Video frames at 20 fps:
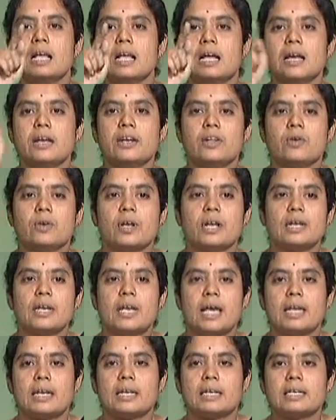and you can
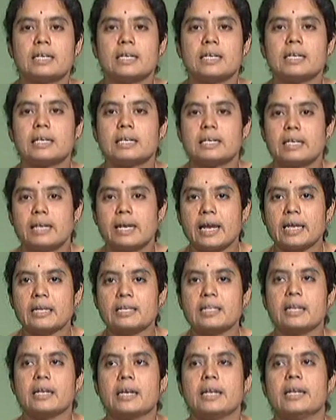directly
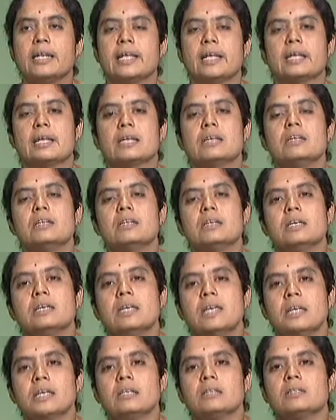get the reading
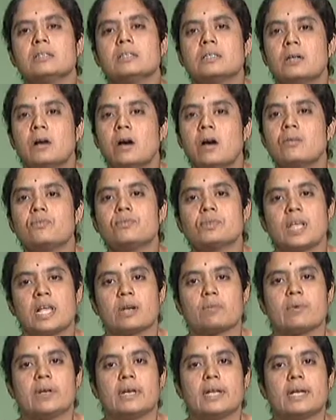of
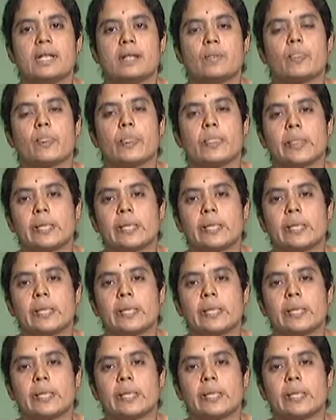turbidity.